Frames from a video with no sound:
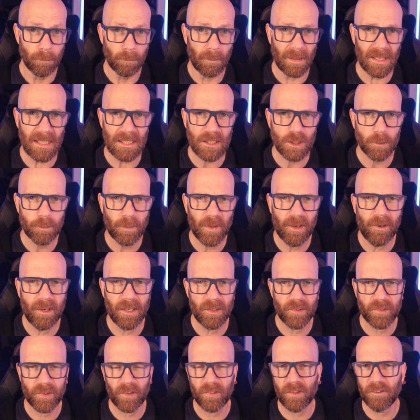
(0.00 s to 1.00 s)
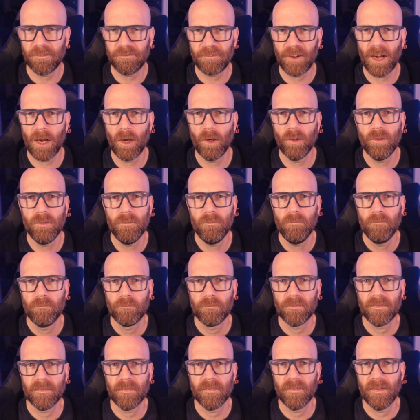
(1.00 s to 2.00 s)
My experience on the phone
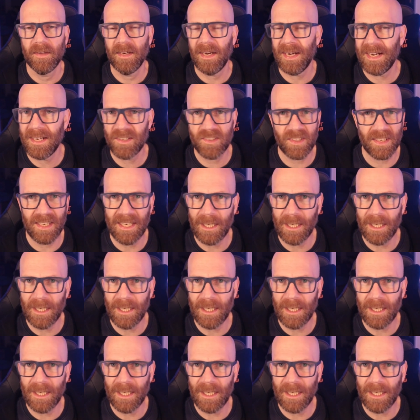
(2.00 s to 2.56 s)
is